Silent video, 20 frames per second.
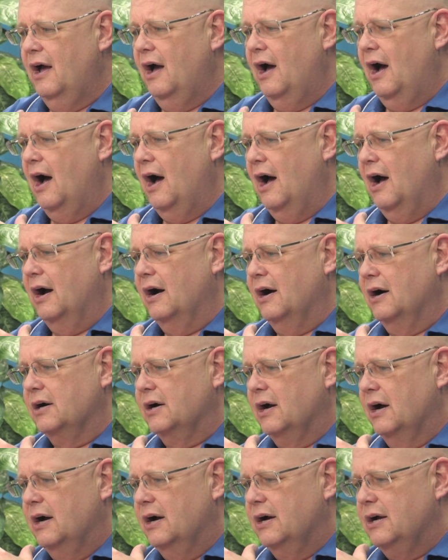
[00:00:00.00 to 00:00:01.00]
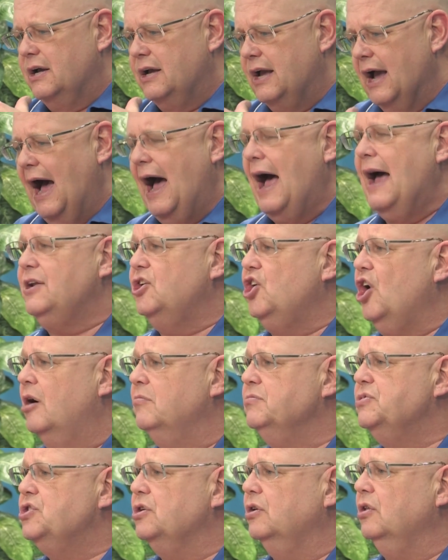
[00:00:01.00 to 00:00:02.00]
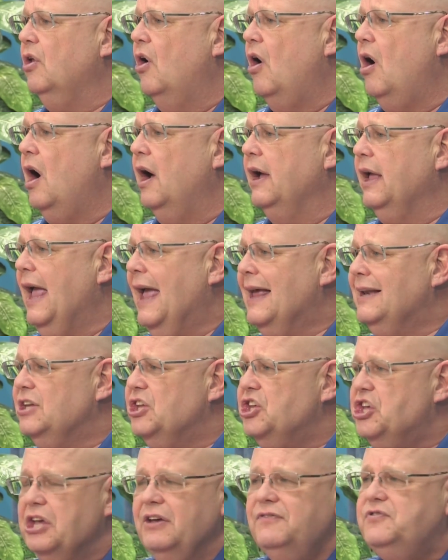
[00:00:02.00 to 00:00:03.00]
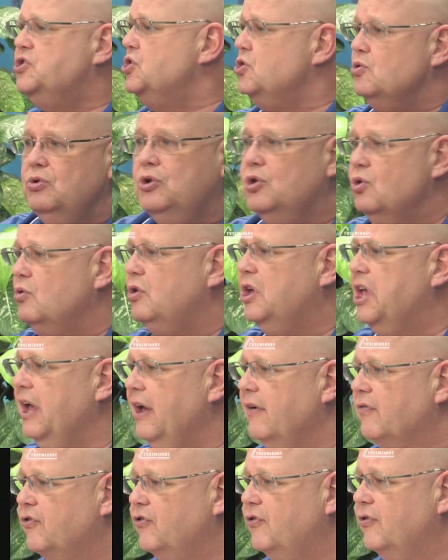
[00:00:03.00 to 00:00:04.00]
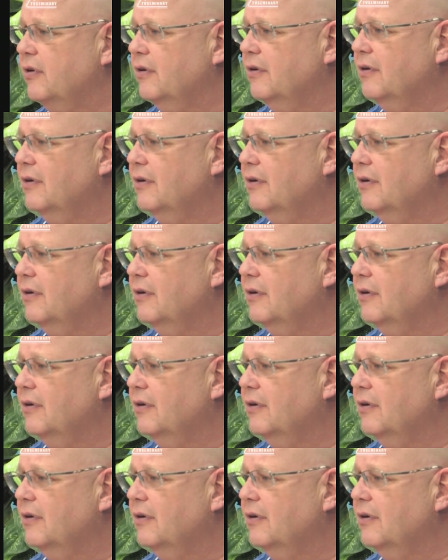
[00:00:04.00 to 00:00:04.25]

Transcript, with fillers: uh, God comes along and gives you new gifts.